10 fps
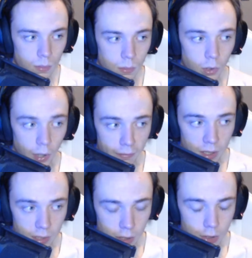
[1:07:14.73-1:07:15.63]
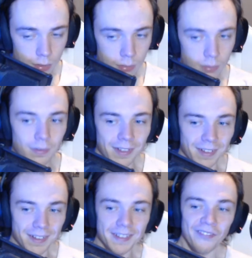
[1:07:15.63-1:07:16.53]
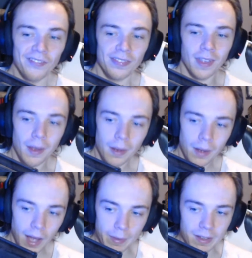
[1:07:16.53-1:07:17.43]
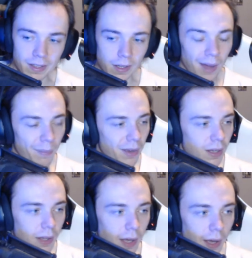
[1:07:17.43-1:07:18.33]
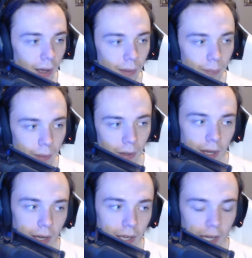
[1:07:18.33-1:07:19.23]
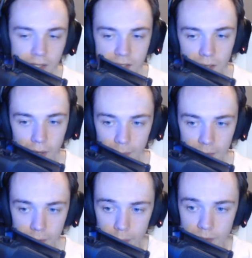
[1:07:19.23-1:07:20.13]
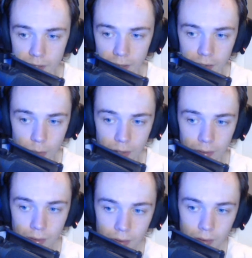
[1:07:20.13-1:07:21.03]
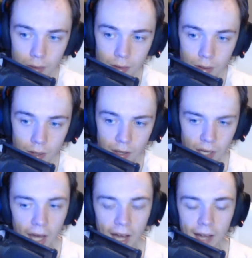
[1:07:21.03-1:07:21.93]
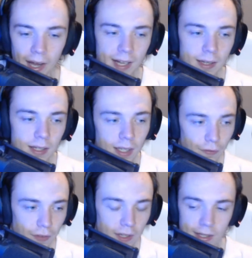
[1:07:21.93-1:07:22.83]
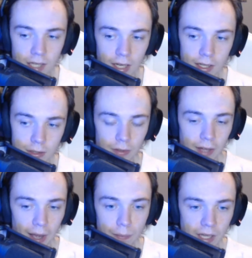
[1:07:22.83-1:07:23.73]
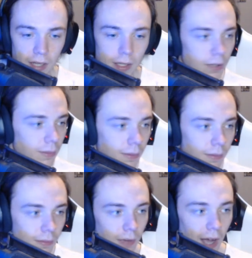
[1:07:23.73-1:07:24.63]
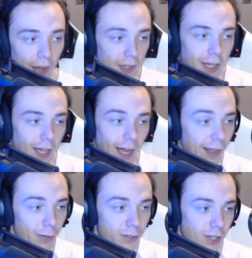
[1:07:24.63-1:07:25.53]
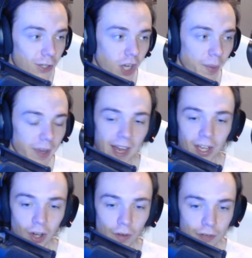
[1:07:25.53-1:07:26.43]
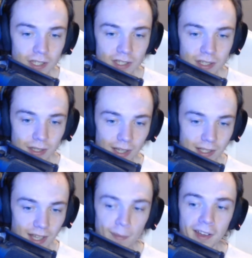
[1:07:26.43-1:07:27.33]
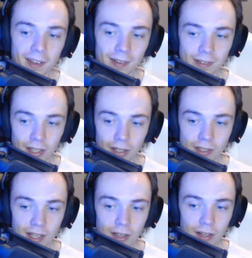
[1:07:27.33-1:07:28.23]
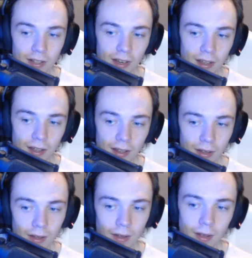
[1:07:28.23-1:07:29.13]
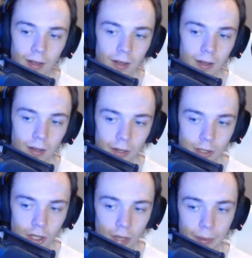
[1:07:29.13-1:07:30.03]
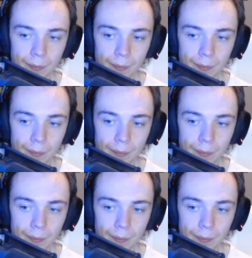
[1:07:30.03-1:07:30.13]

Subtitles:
You have my attention. I mean, yeah. But then again, you could say that about the WWE title as well. No, I like the vegan title, the hemp title. I think it was a good job of getting over his gimmick. It did a good job.